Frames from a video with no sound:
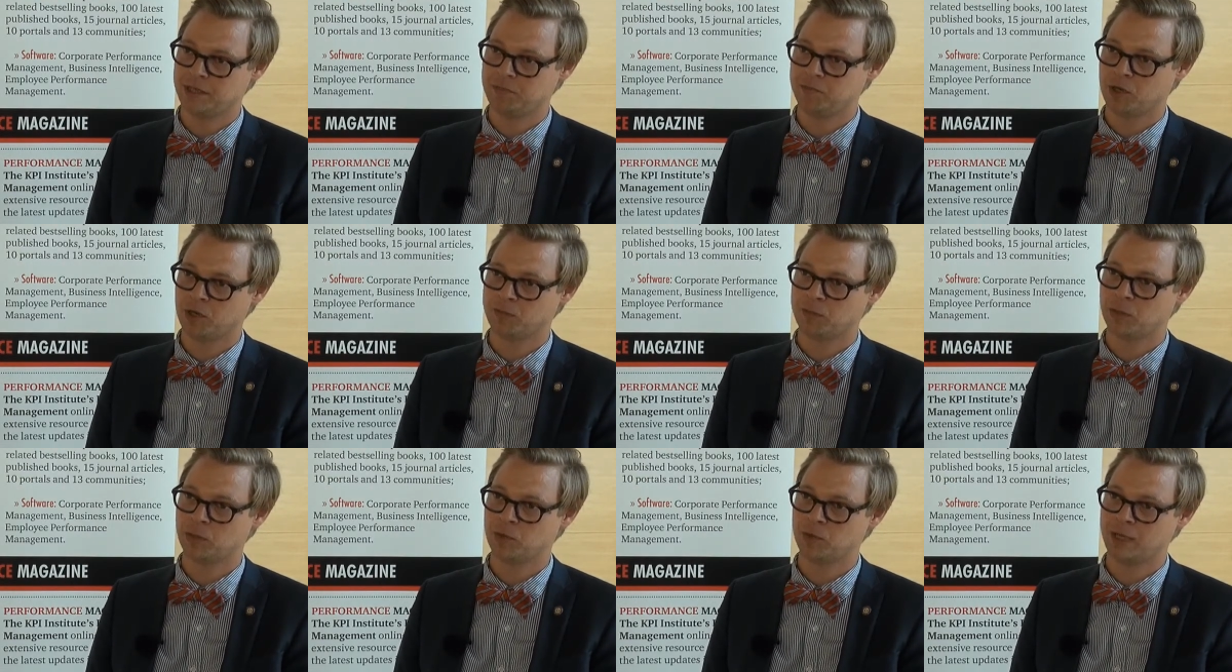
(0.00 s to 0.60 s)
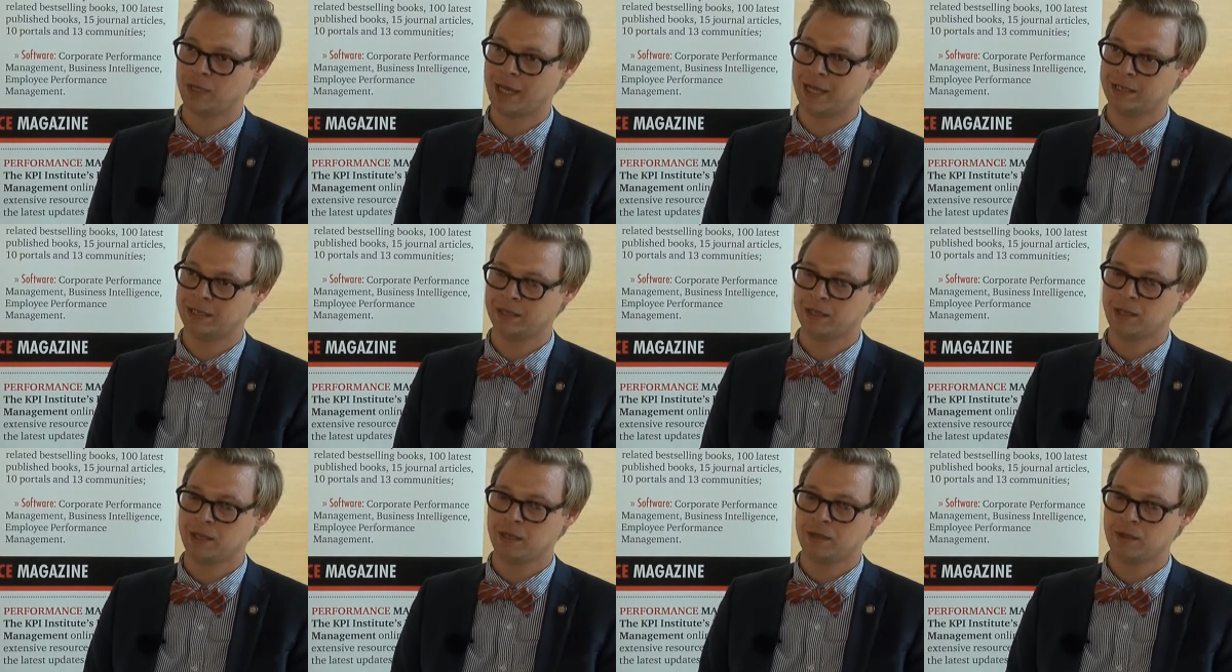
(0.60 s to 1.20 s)
but we look
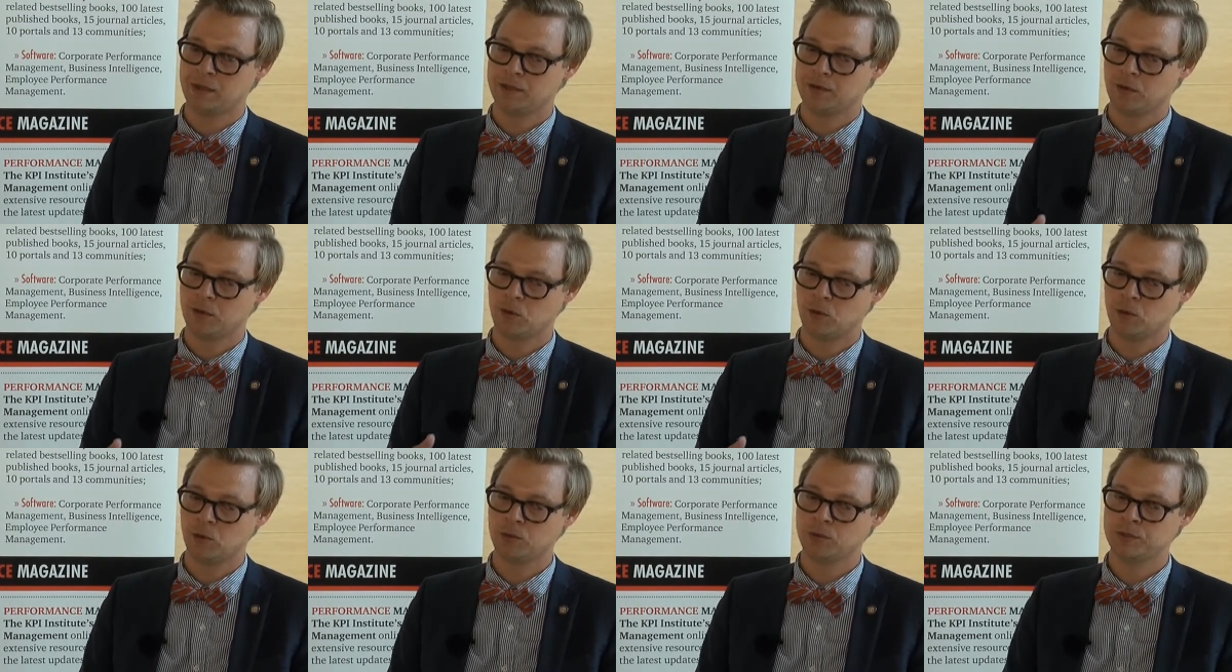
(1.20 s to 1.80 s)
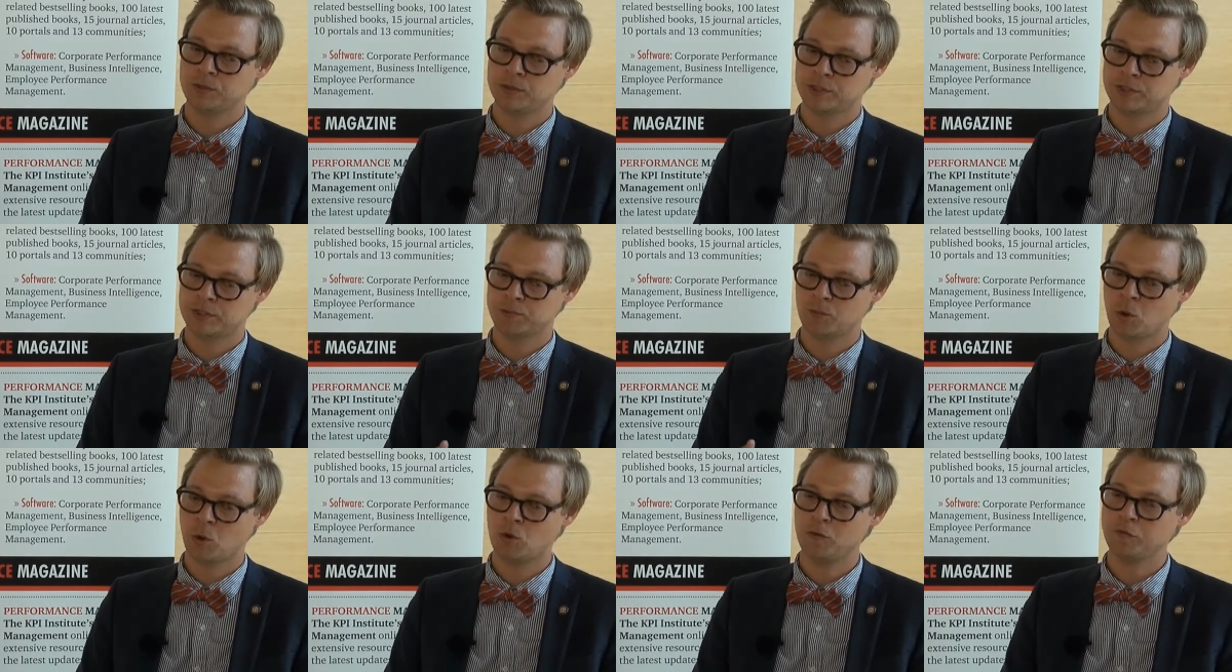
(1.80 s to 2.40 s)
at all the
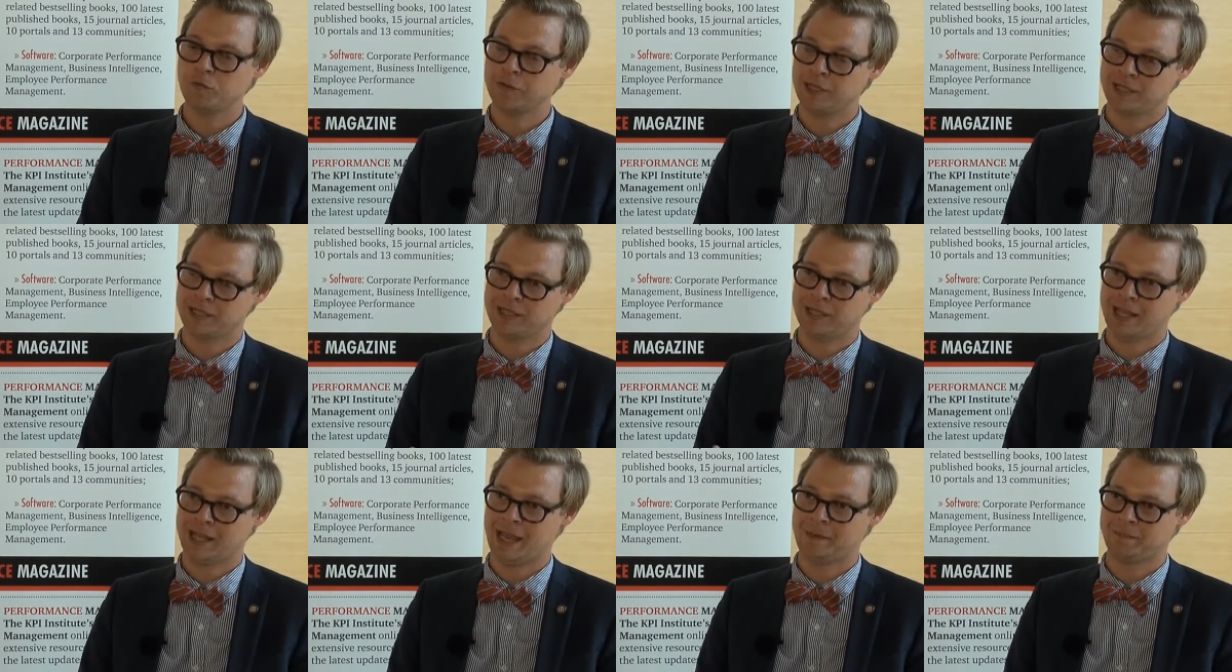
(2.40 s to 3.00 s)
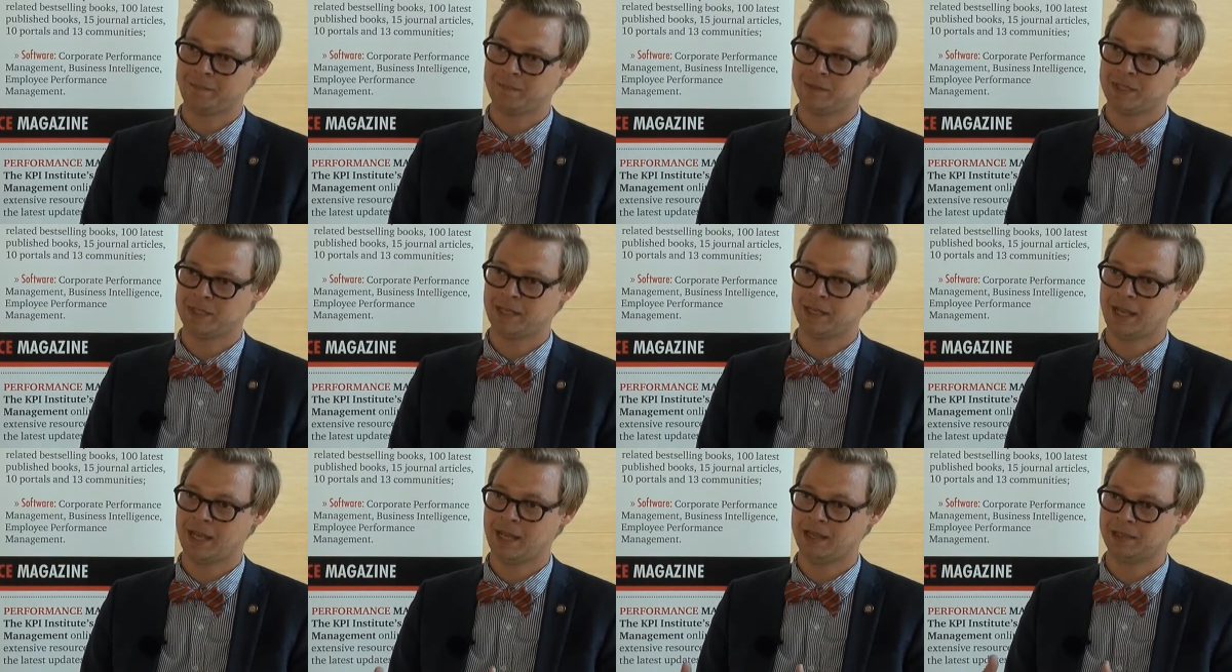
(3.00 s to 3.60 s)
small thing that happens
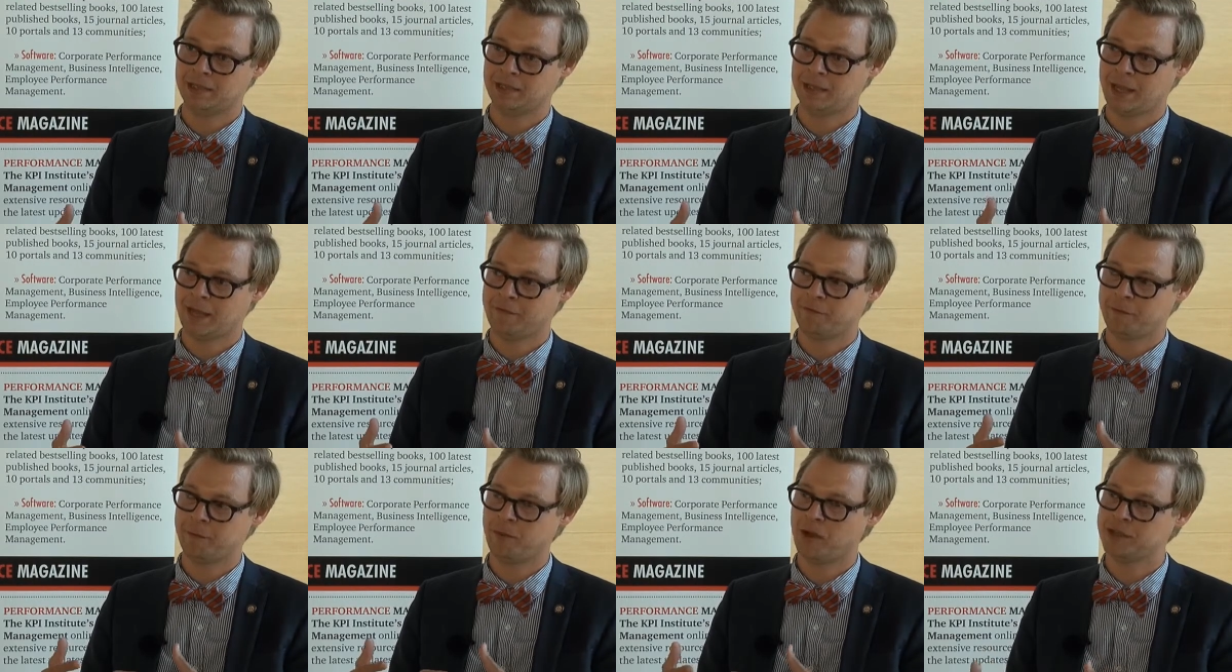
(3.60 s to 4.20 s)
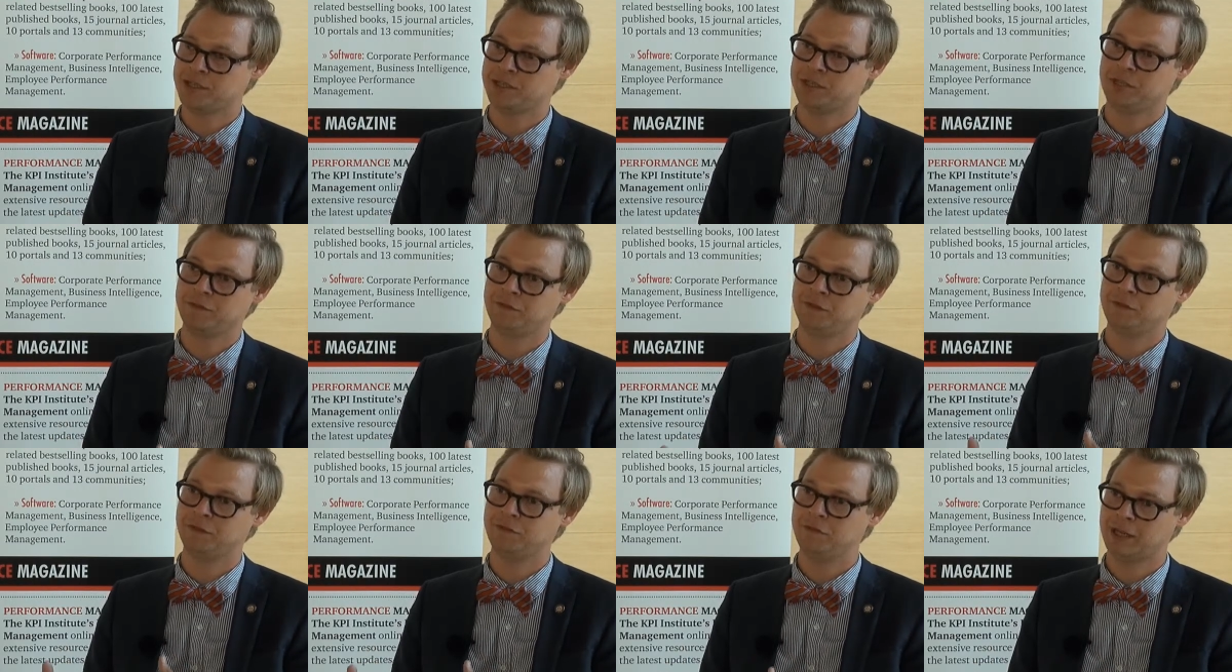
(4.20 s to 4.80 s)
that actually have a positive
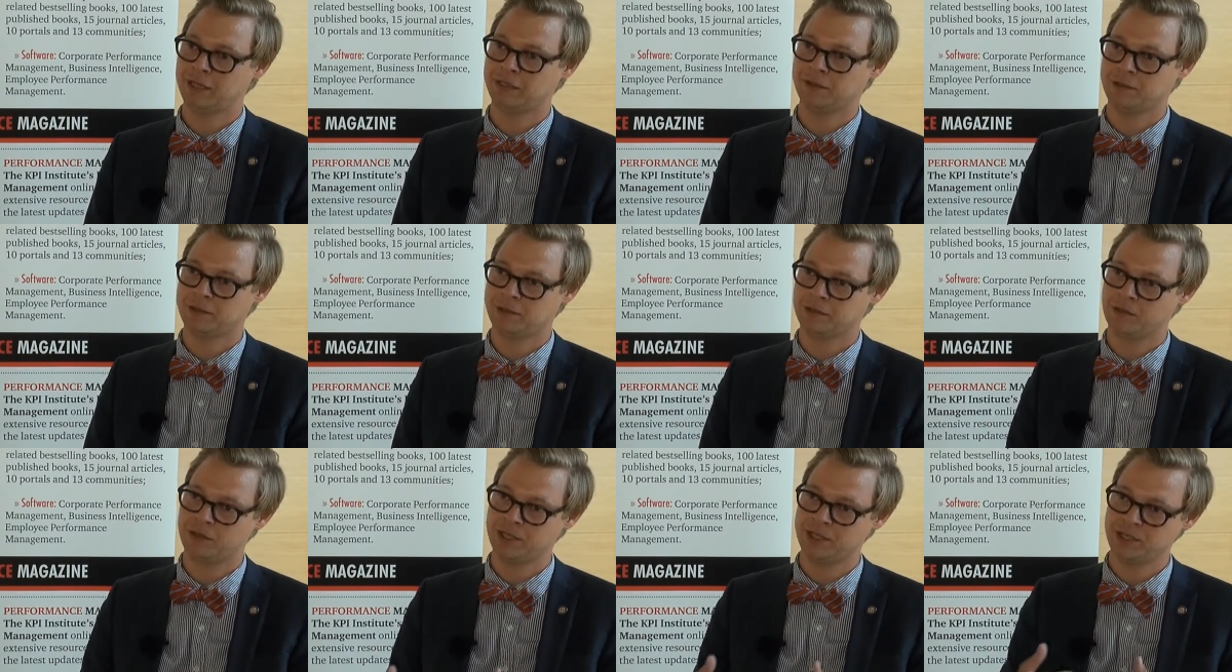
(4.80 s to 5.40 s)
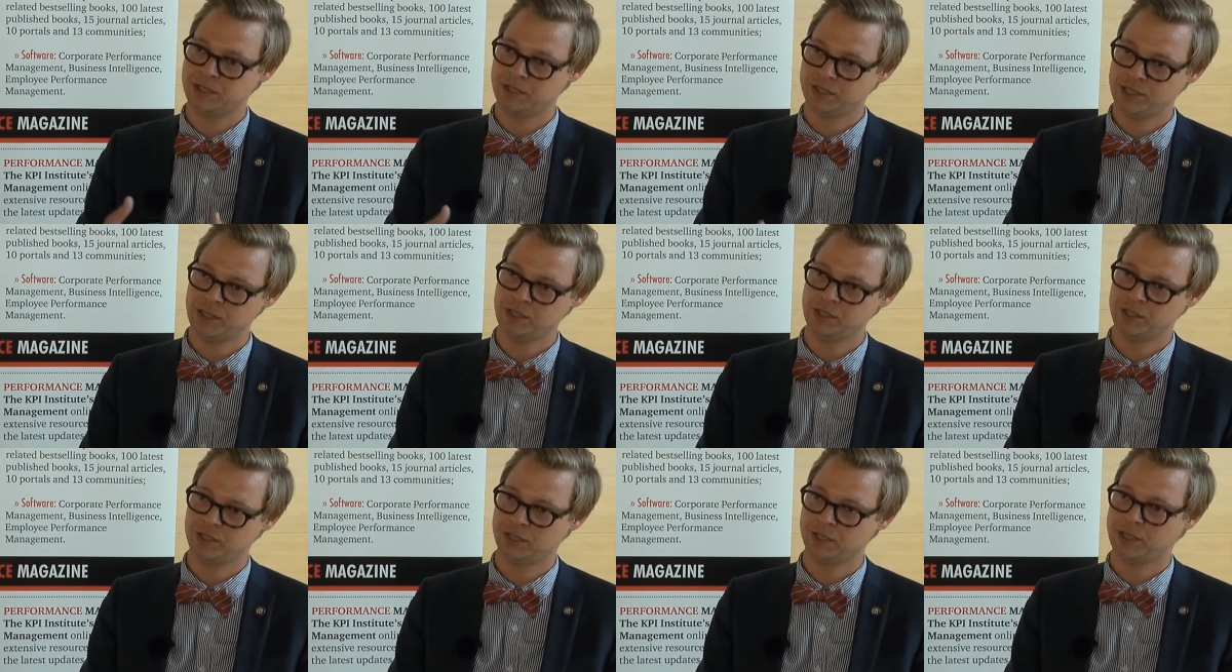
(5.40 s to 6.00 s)
effect on the
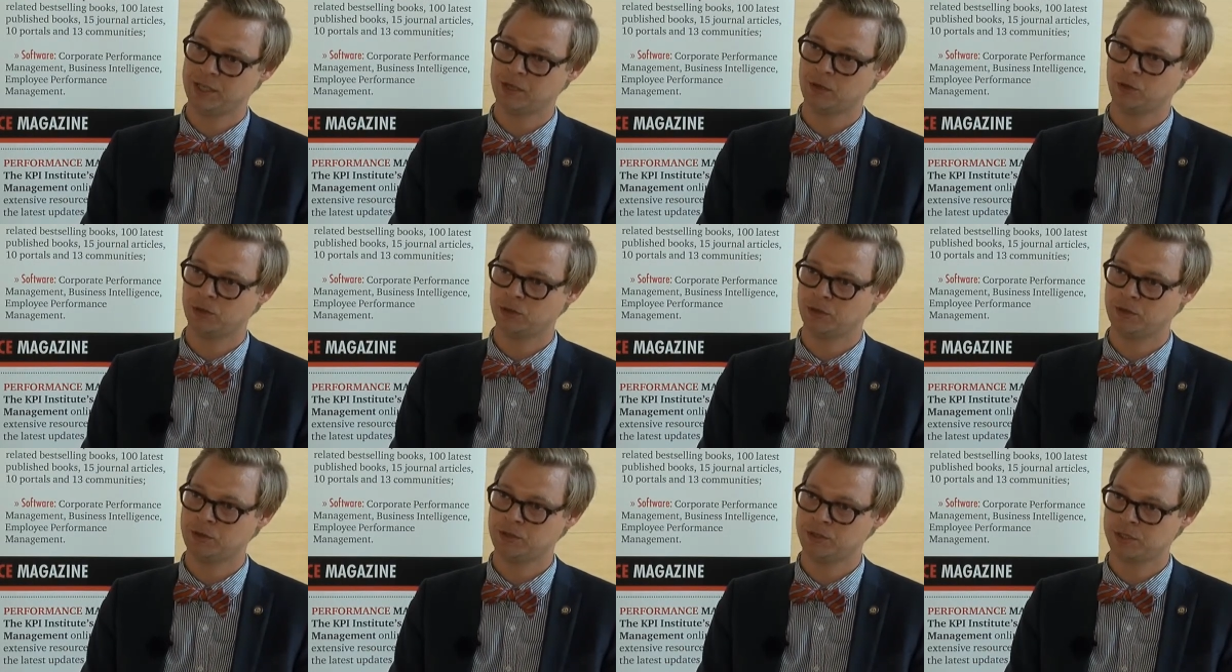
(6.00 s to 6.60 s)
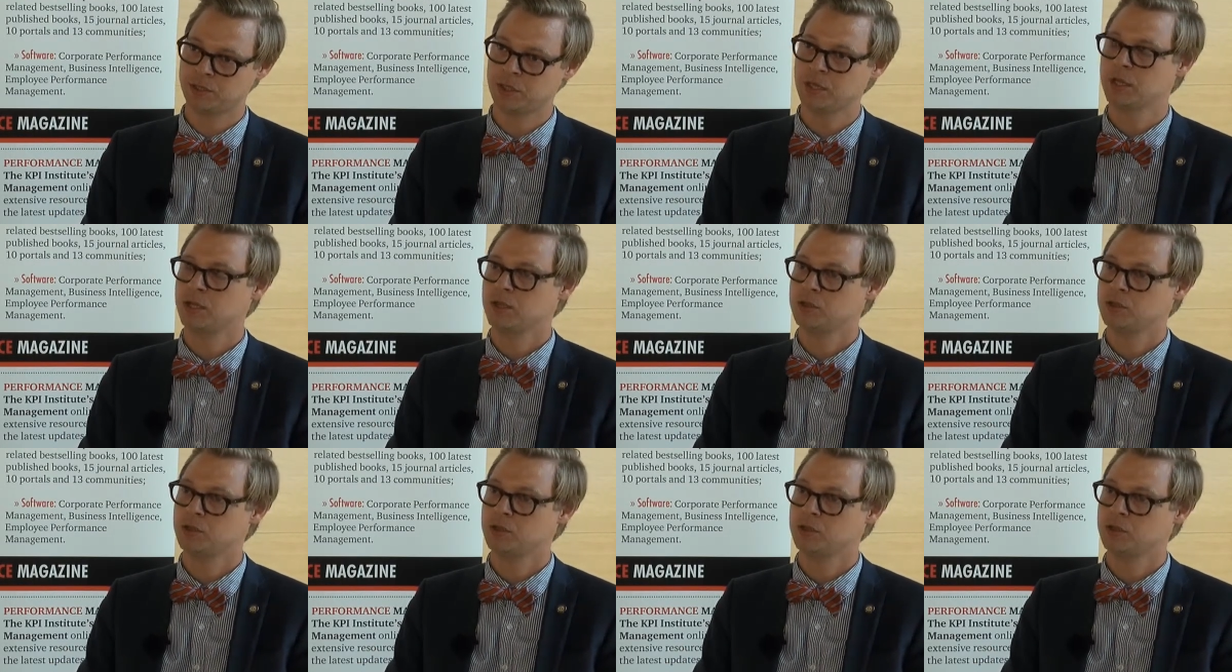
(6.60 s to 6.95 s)
organization that occurs